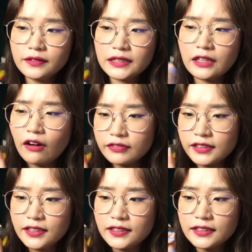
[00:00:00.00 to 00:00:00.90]

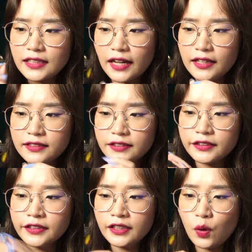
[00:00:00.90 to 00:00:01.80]
softness and
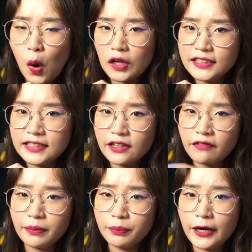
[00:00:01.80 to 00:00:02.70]
quality of
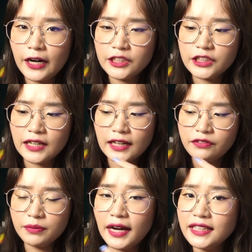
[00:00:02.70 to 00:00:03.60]
the brush, it kind of
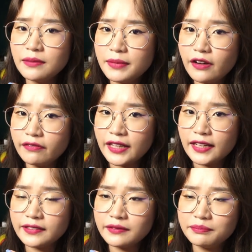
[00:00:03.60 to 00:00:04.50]
reminded me of that,